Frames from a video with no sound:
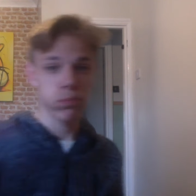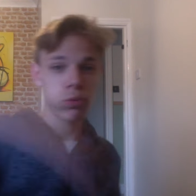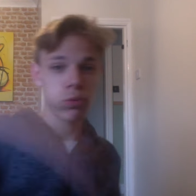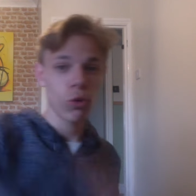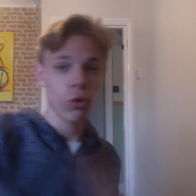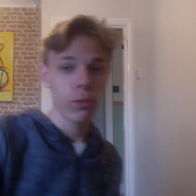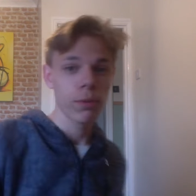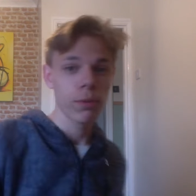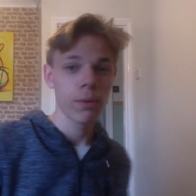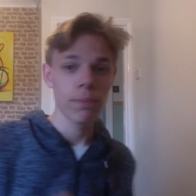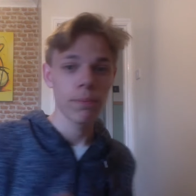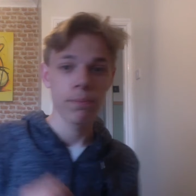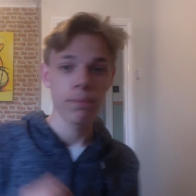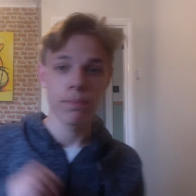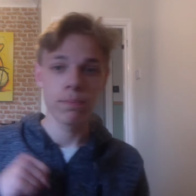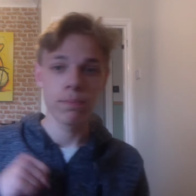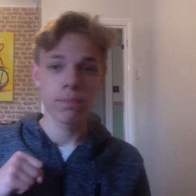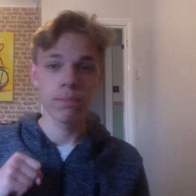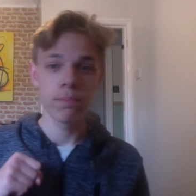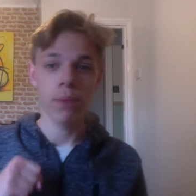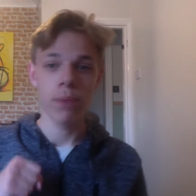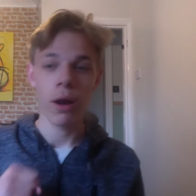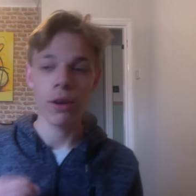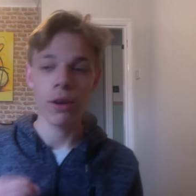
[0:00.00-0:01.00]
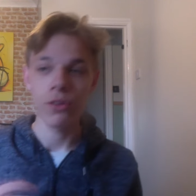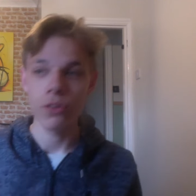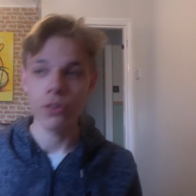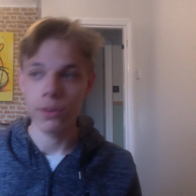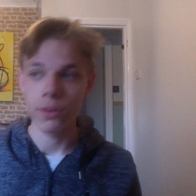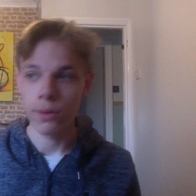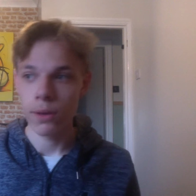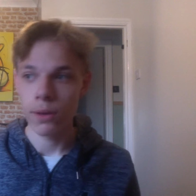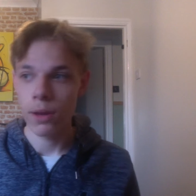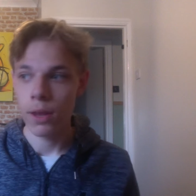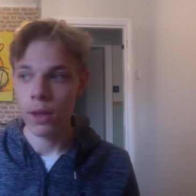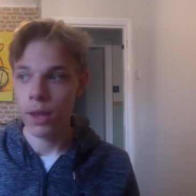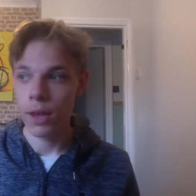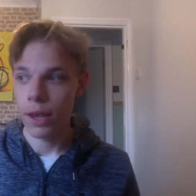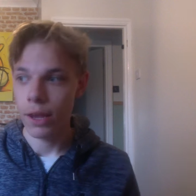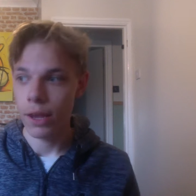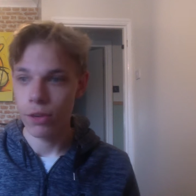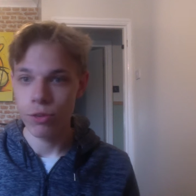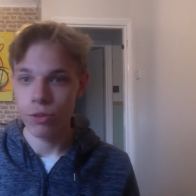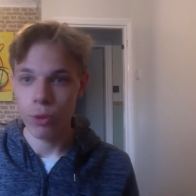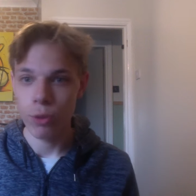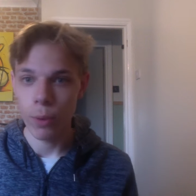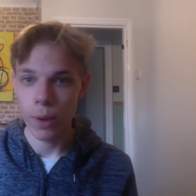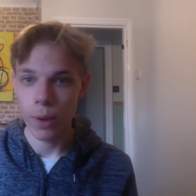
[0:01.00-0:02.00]
proper punch
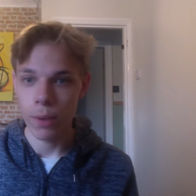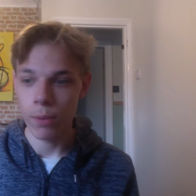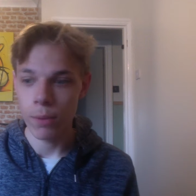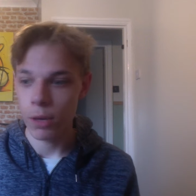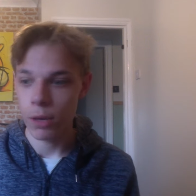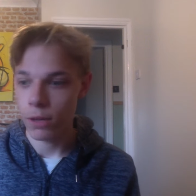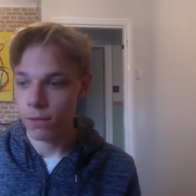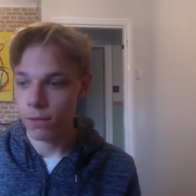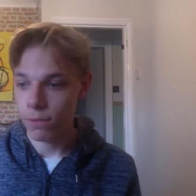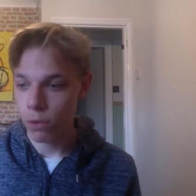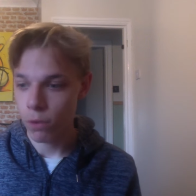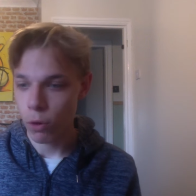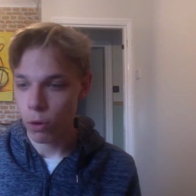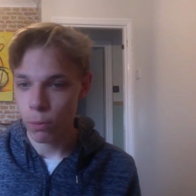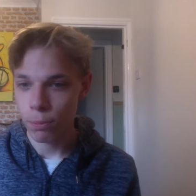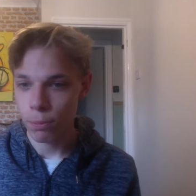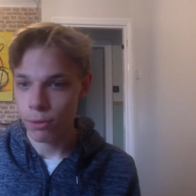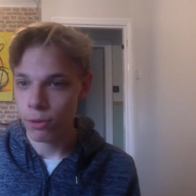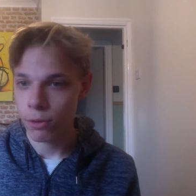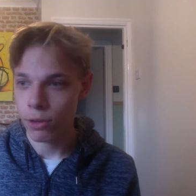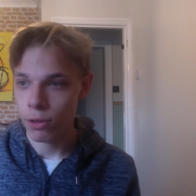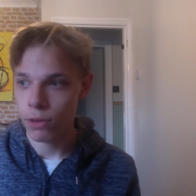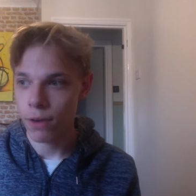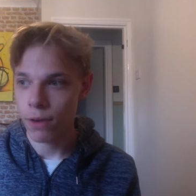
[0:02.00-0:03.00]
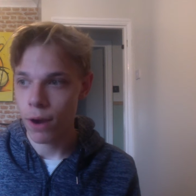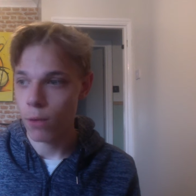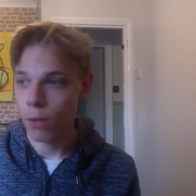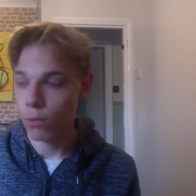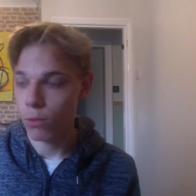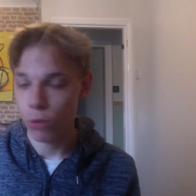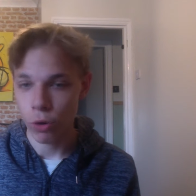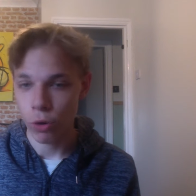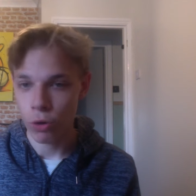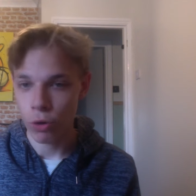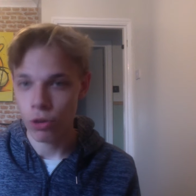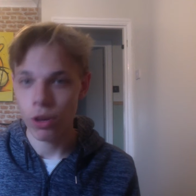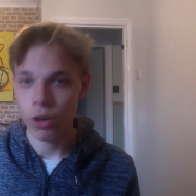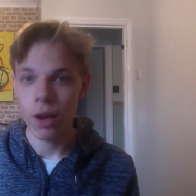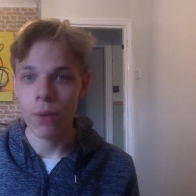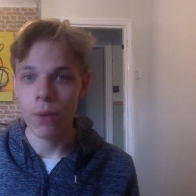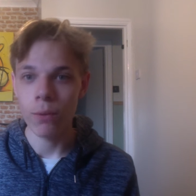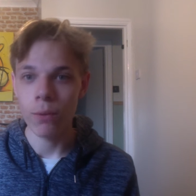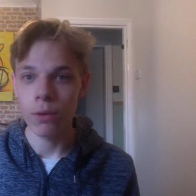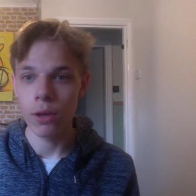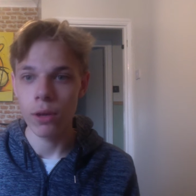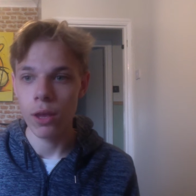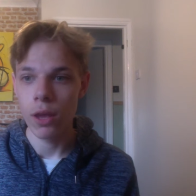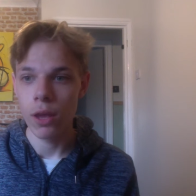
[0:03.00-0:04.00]
into him and he flopped to the ground, knocked
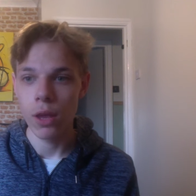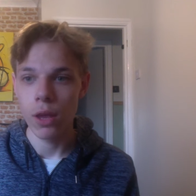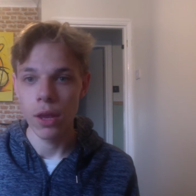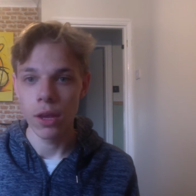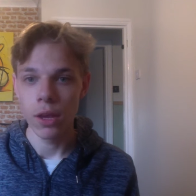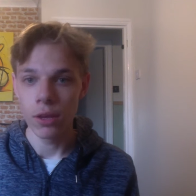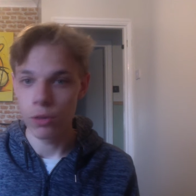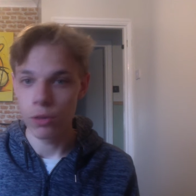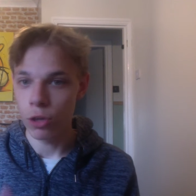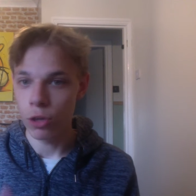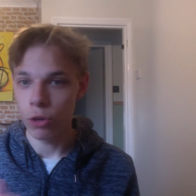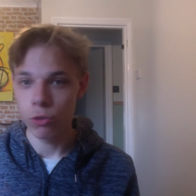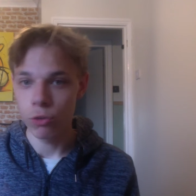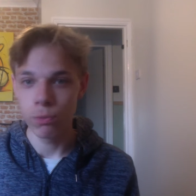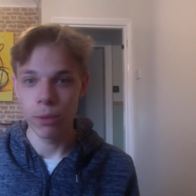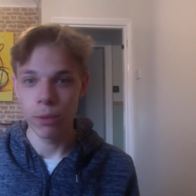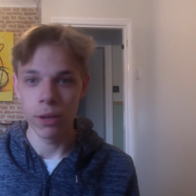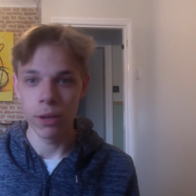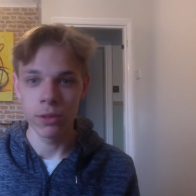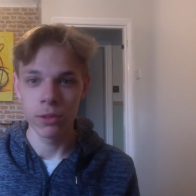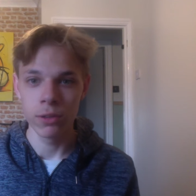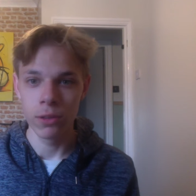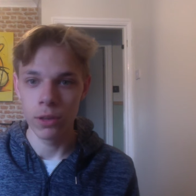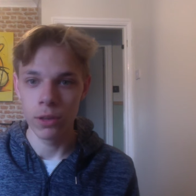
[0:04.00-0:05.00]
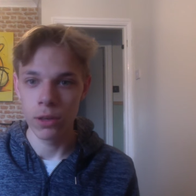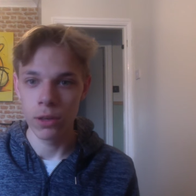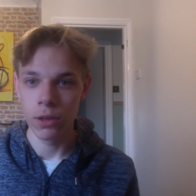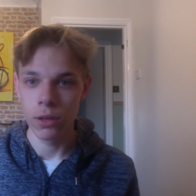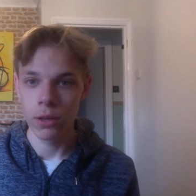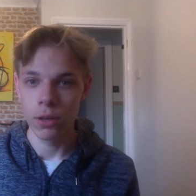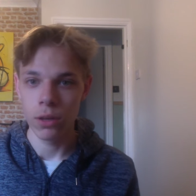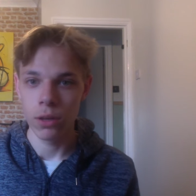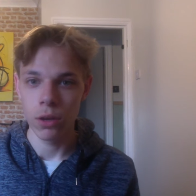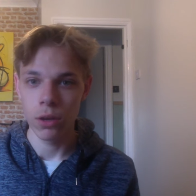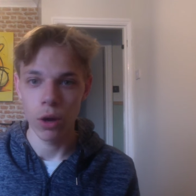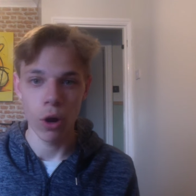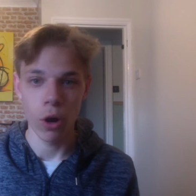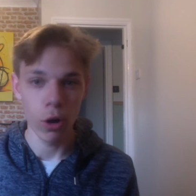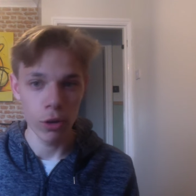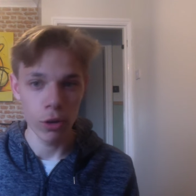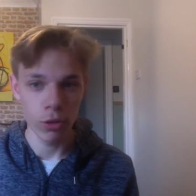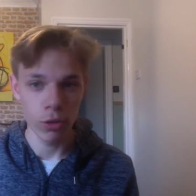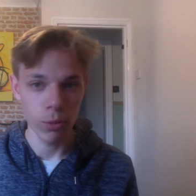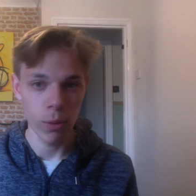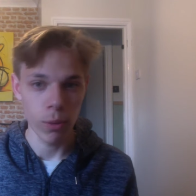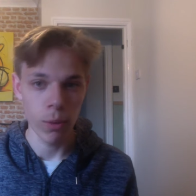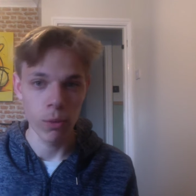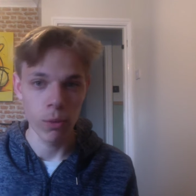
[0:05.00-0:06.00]
out, nose busted,
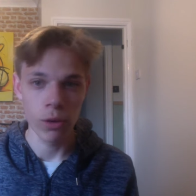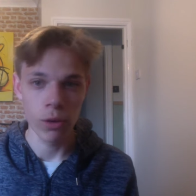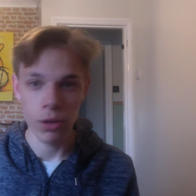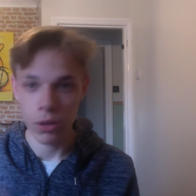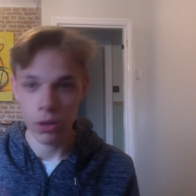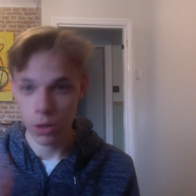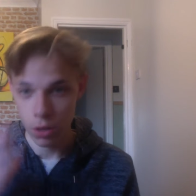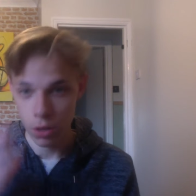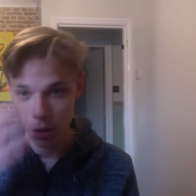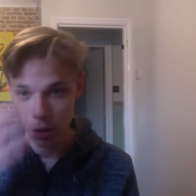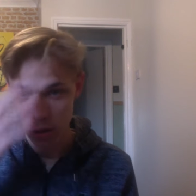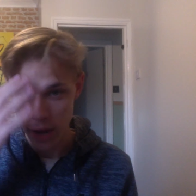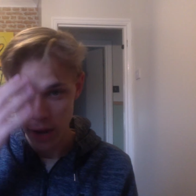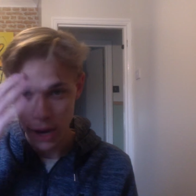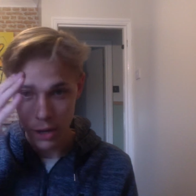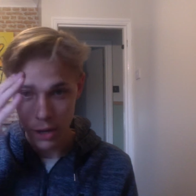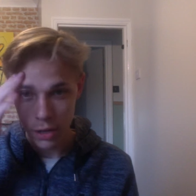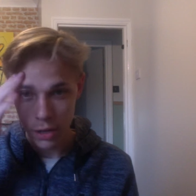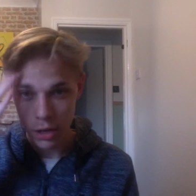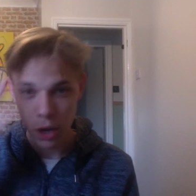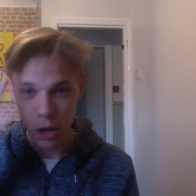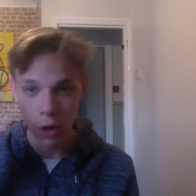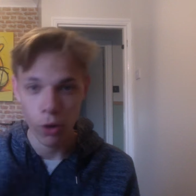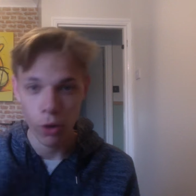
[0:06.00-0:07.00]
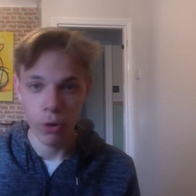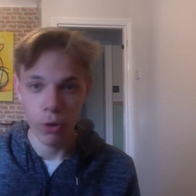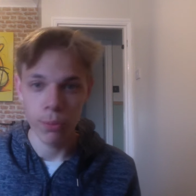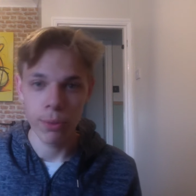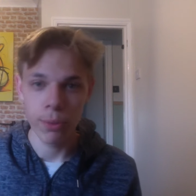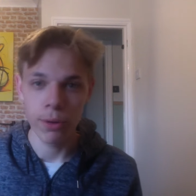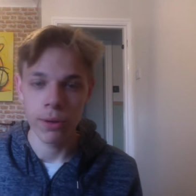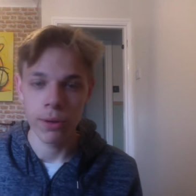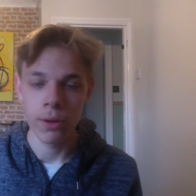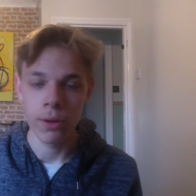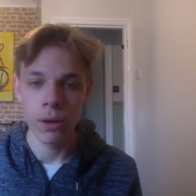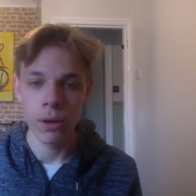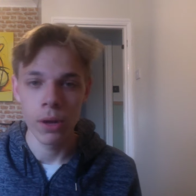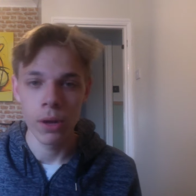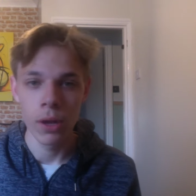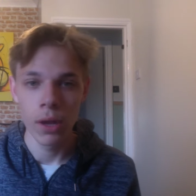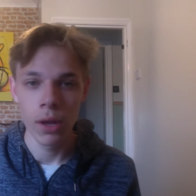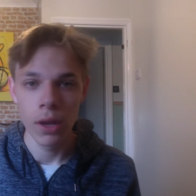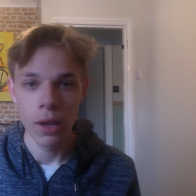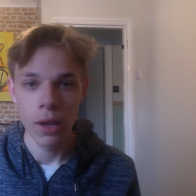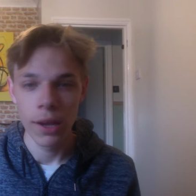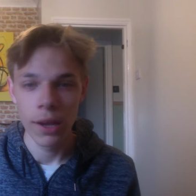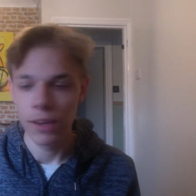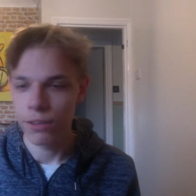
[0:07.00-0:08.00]
eyes swollen, head cut
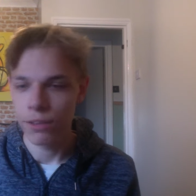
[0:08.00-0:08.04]
open.